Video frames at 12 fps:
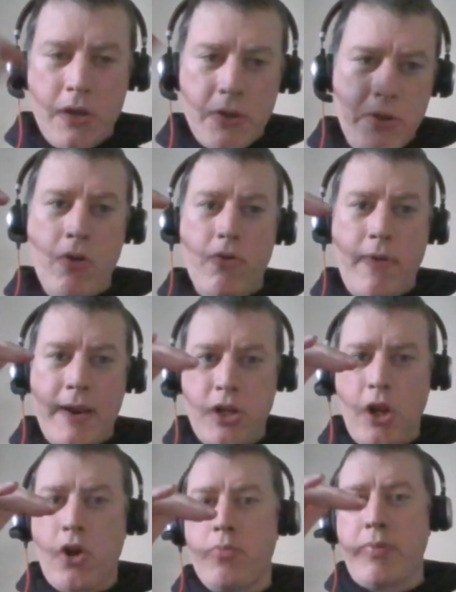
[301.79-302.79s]
So it'll
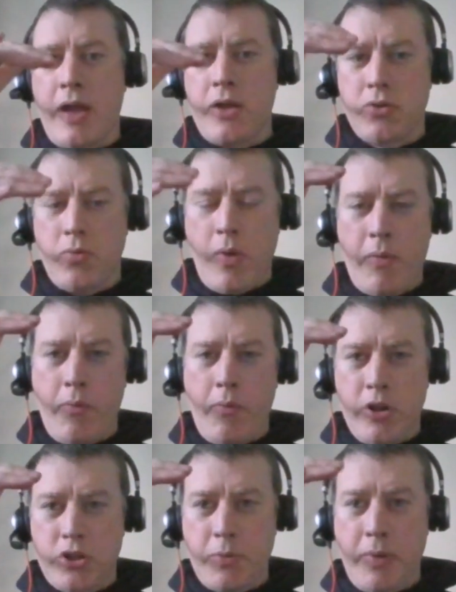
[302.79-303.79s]
gradually come down to where we
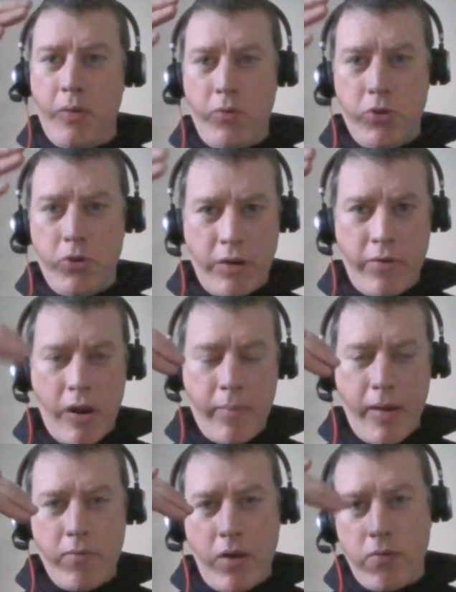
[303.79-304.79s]
want it to be, is around
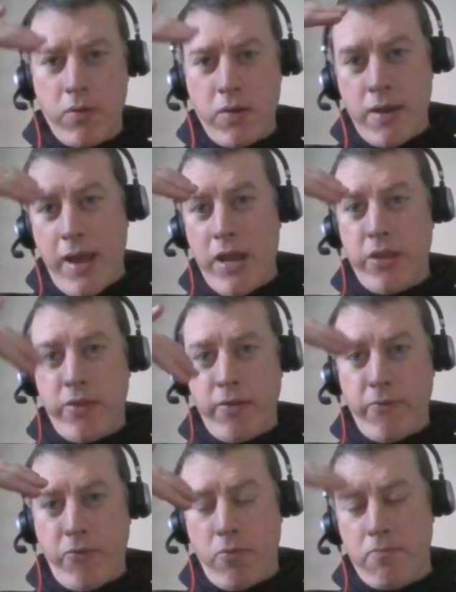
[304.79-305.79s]
about, well, anything
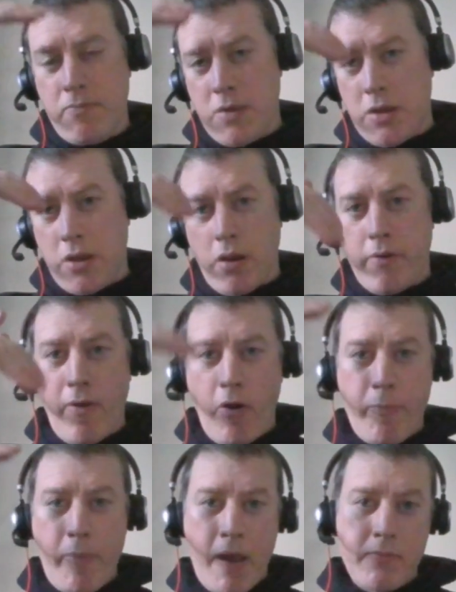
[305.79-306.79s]
from,
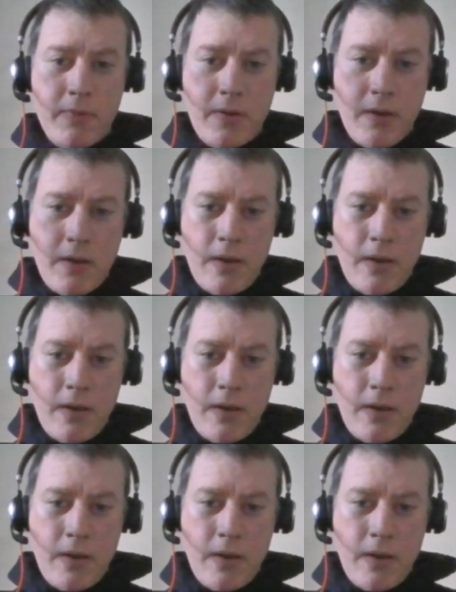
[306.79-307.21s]
£5